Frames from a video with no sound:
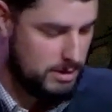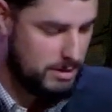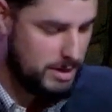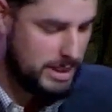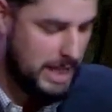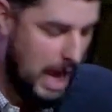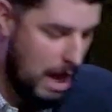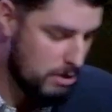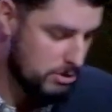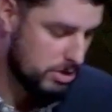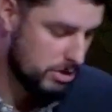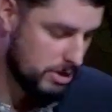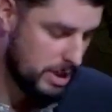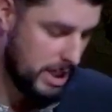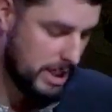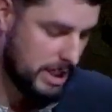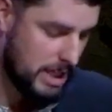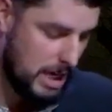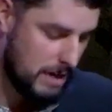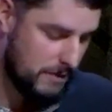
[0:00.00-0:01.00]
The counsel
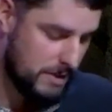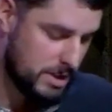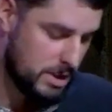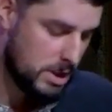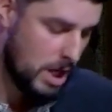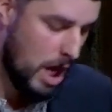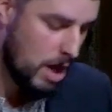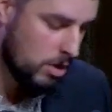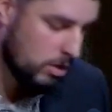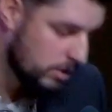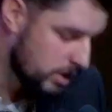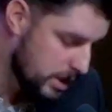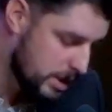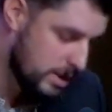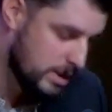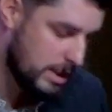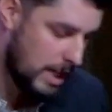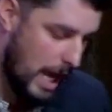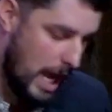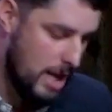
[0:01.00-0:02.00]
they give is not only
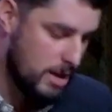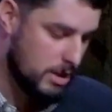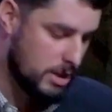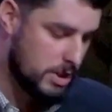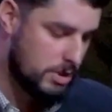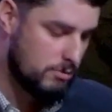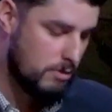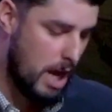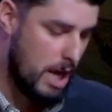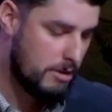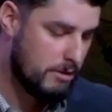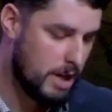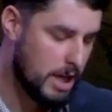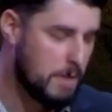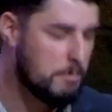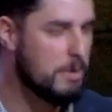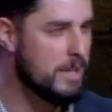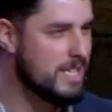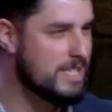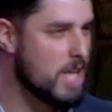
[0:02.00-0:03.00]
scandalous rhetoric,
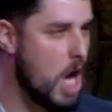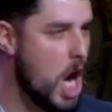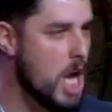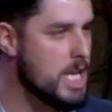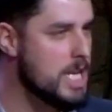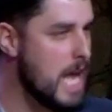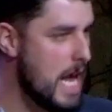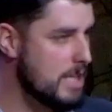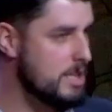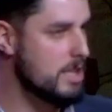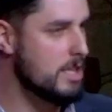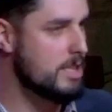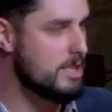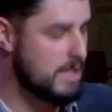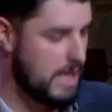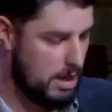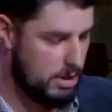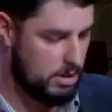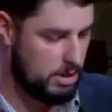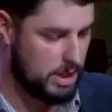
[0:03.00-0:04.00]
but it's
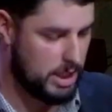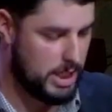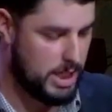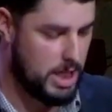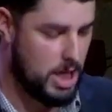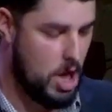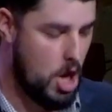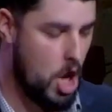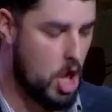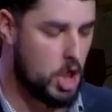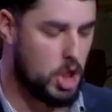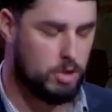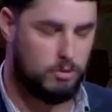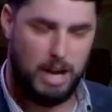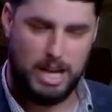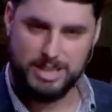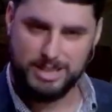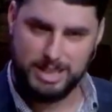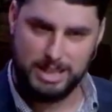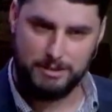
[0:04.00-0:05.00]
unnecessarily
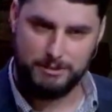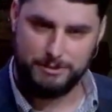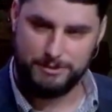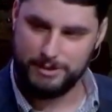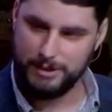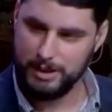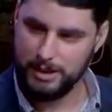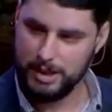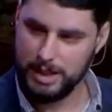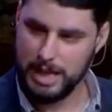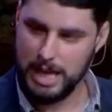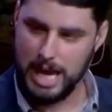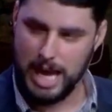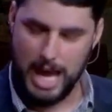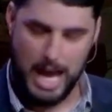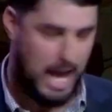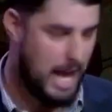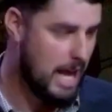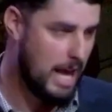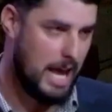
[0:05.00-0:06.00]
aggressive
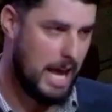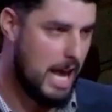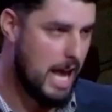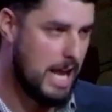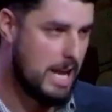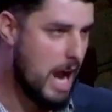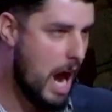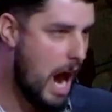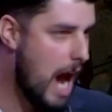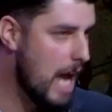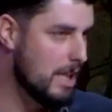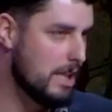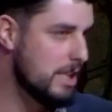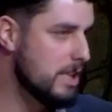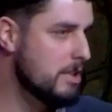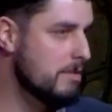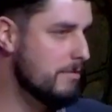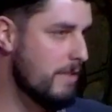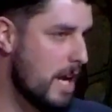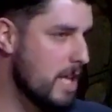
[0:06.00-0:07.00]
and highly
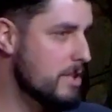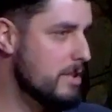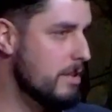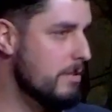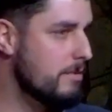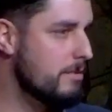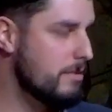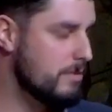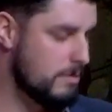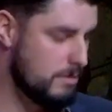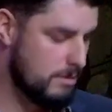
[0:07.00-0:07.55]
divisive.